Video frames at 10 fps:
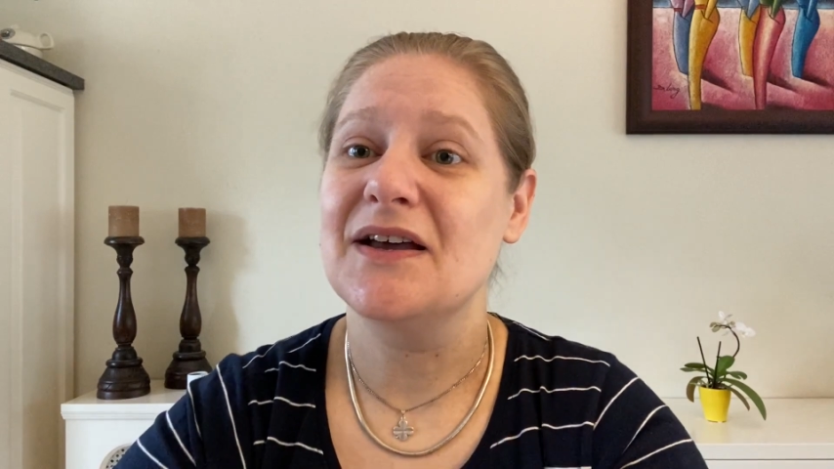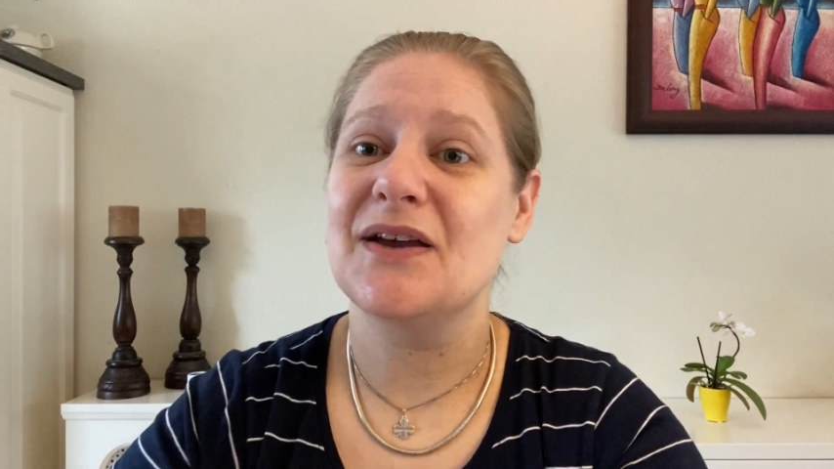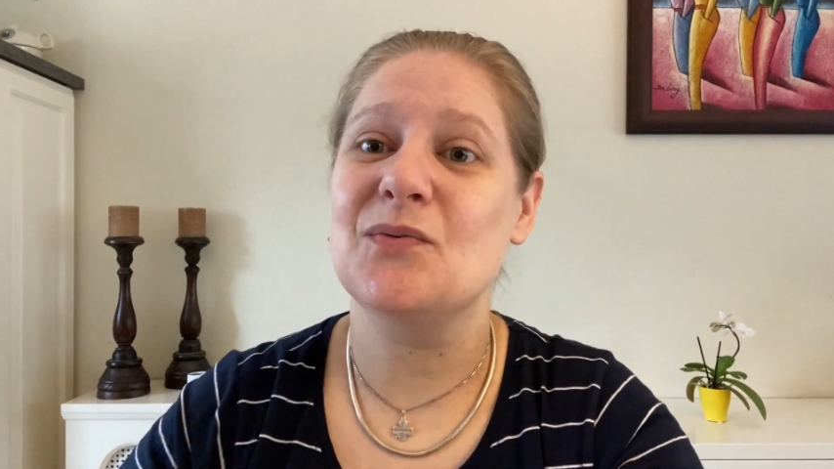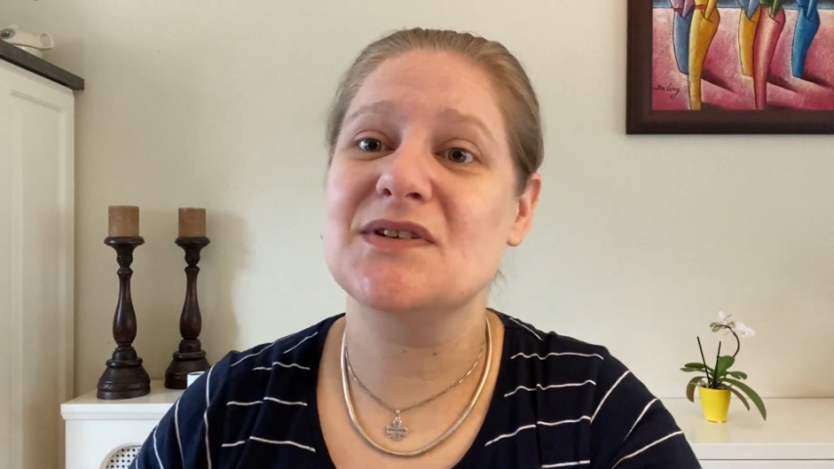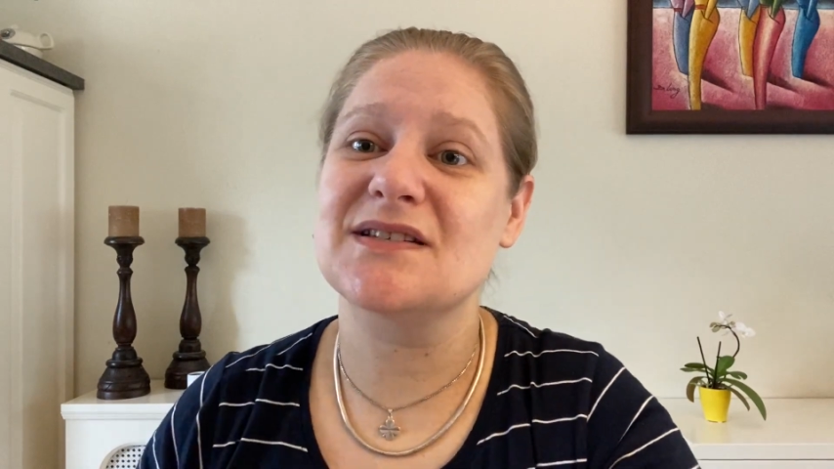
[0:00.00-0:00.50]

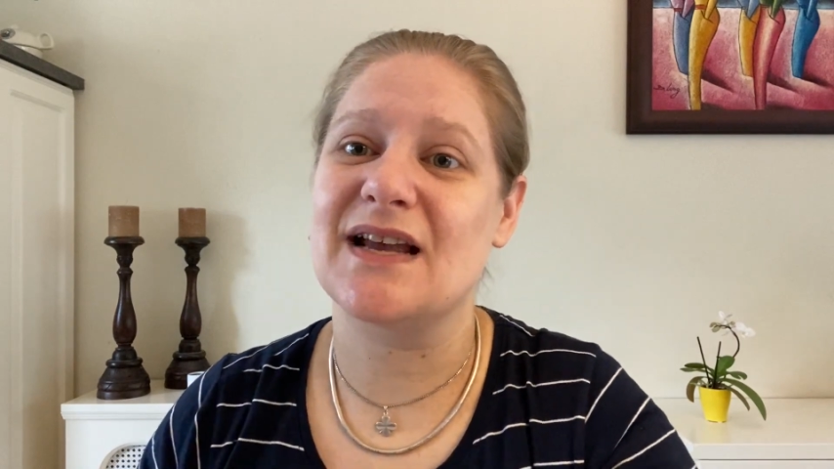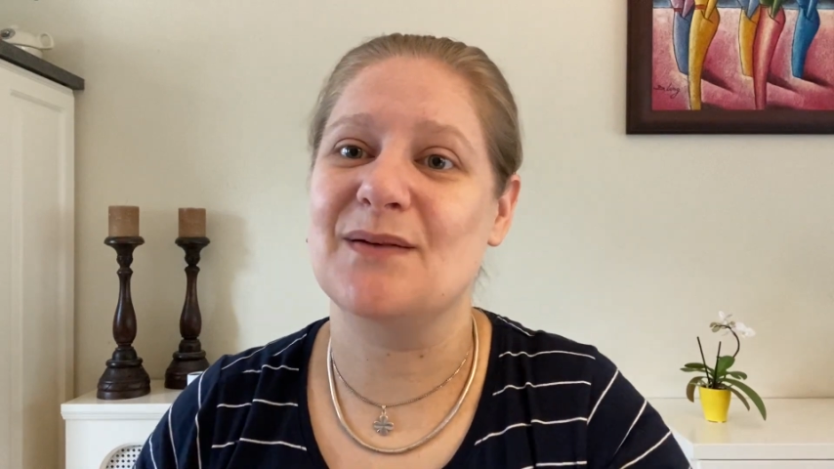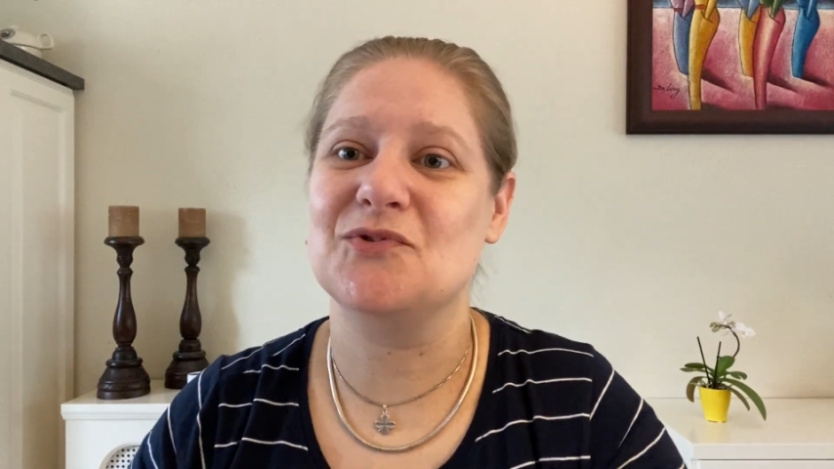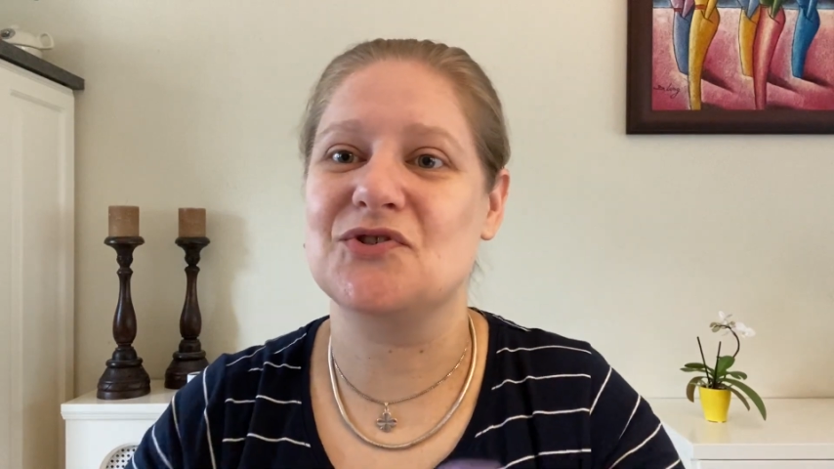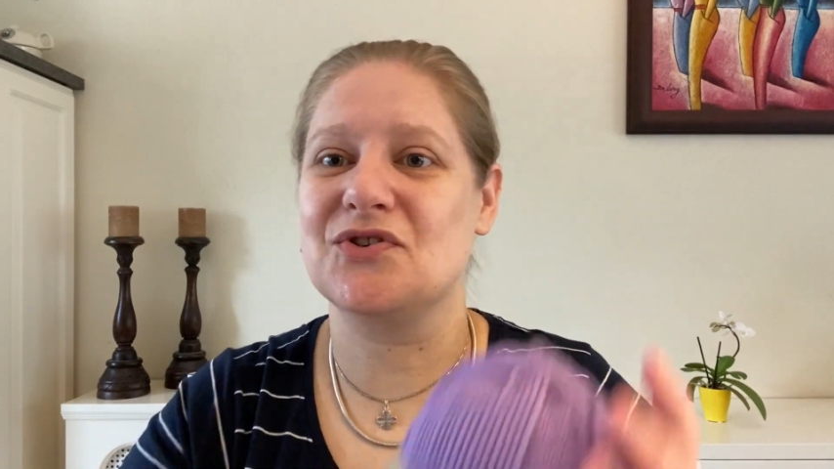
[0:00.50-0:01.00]
it was
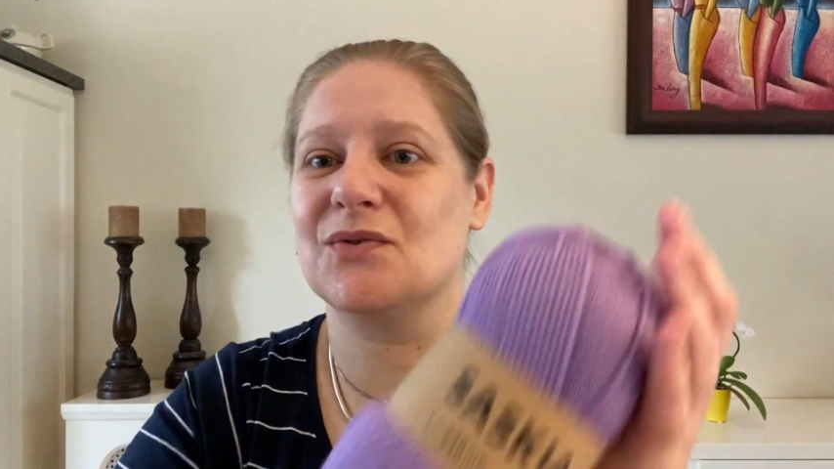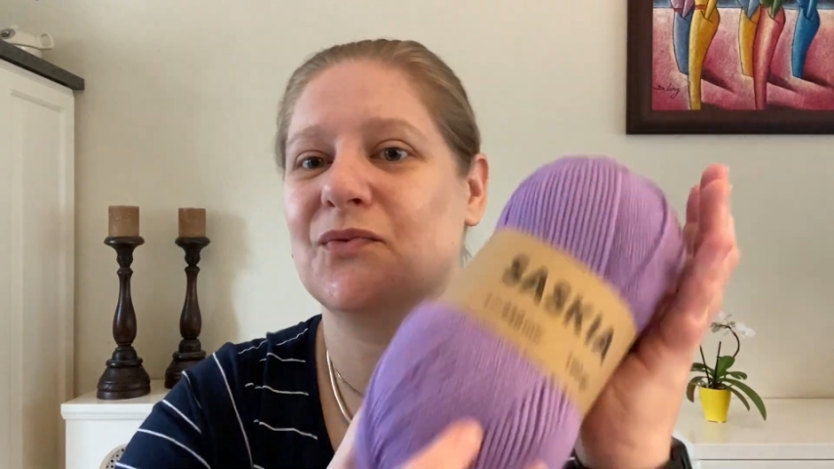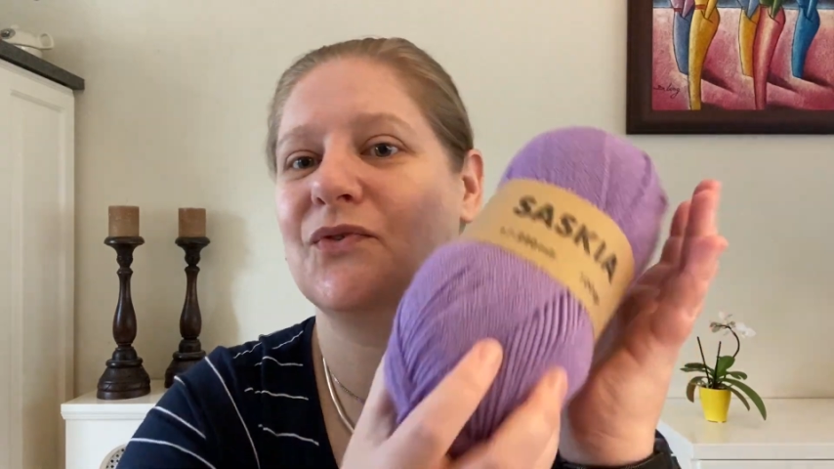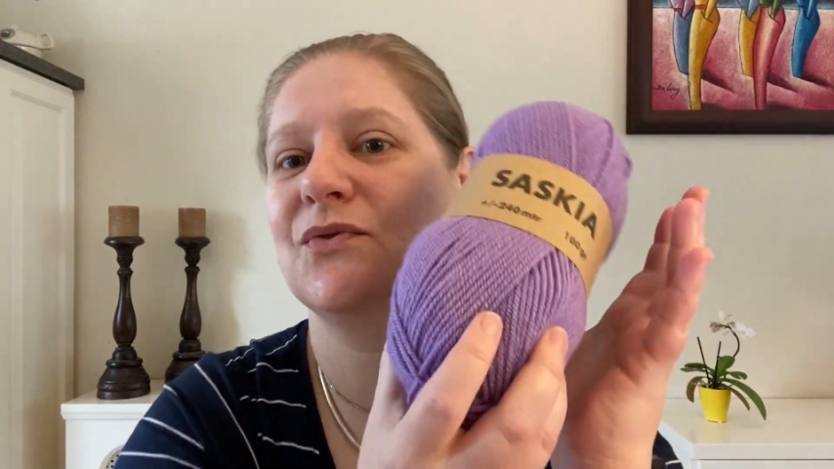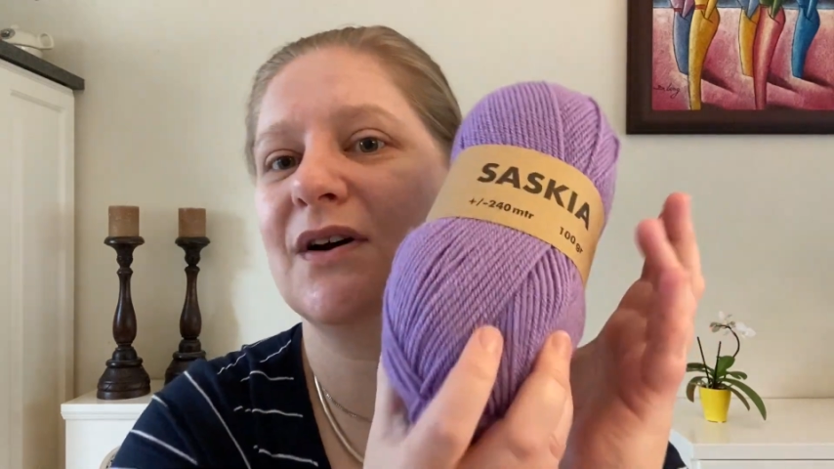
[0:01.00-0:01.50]
time to share it
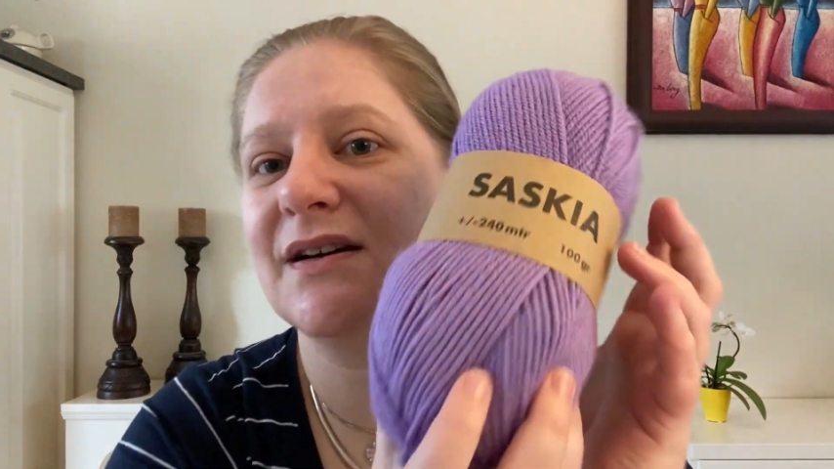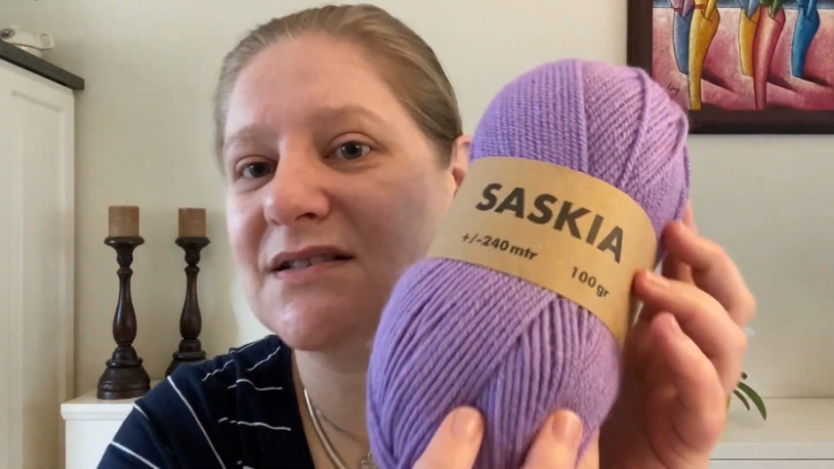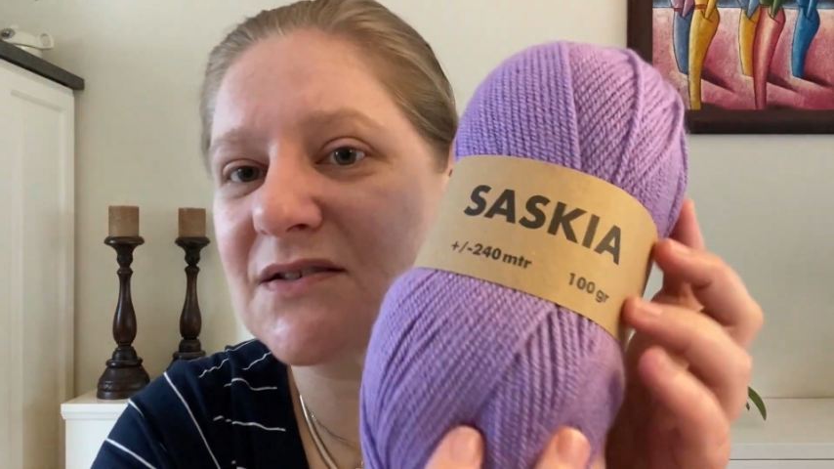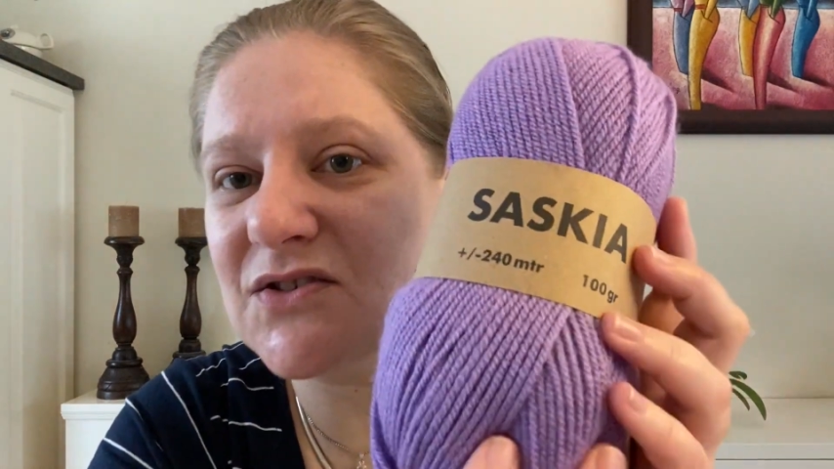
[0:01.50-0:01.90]
with you guys.